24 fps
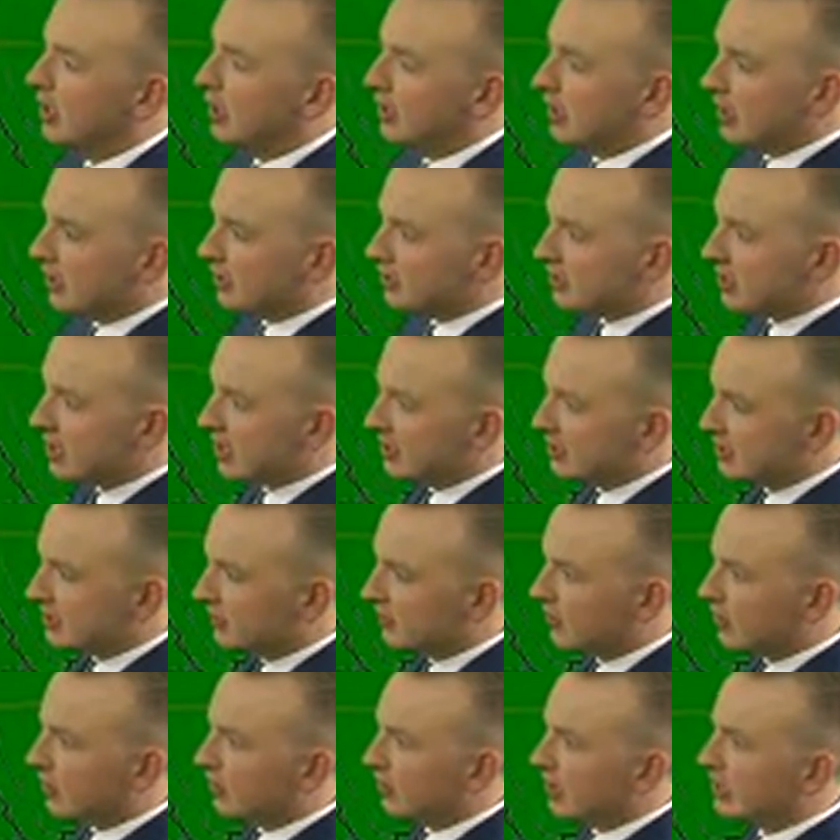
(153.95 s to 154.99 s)
Here's the
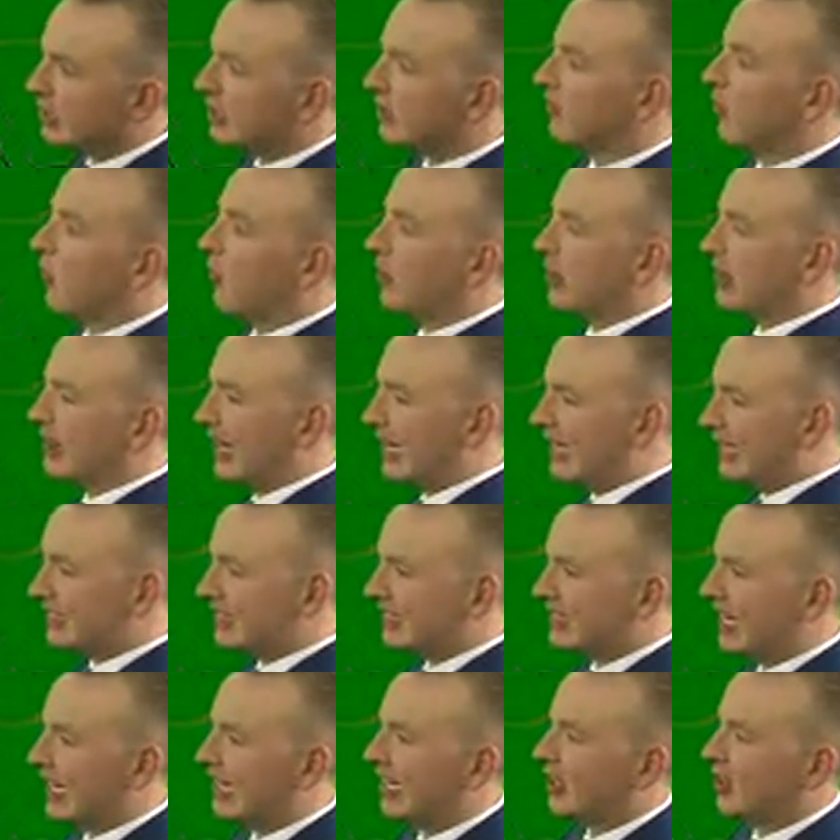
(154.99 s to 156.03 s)
severe risk for late
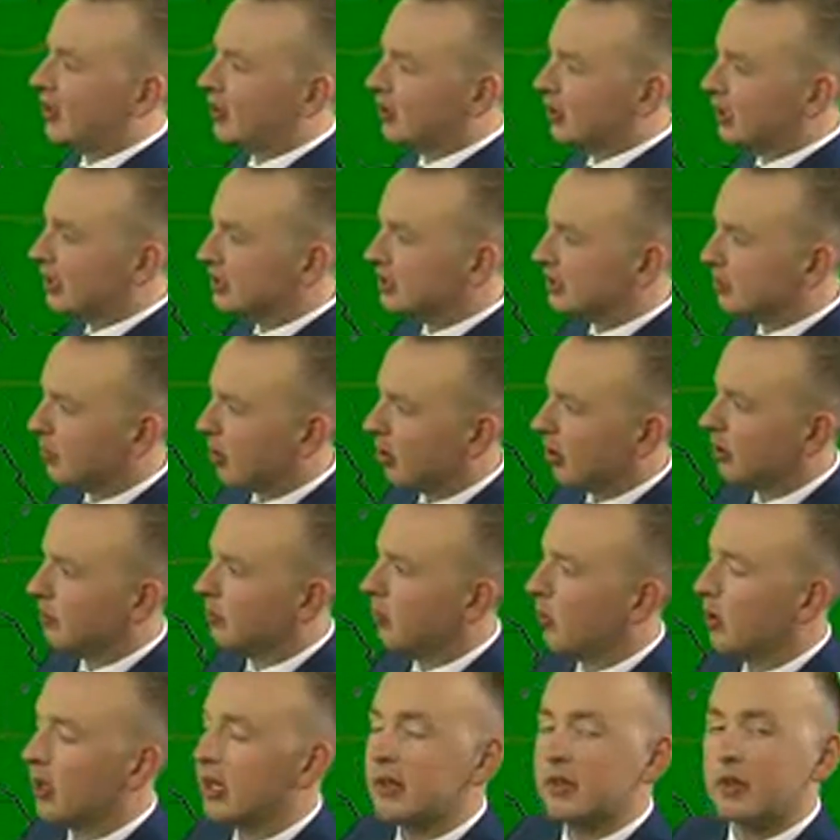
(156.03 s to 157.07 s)
tonight, early tomorrow
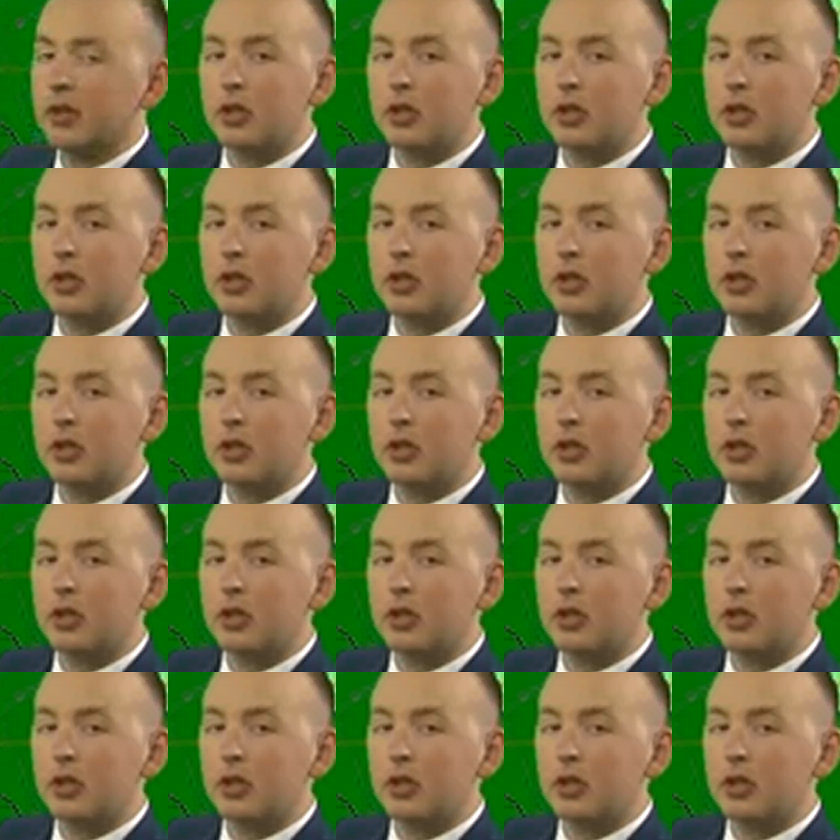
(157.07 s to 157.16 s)
morning.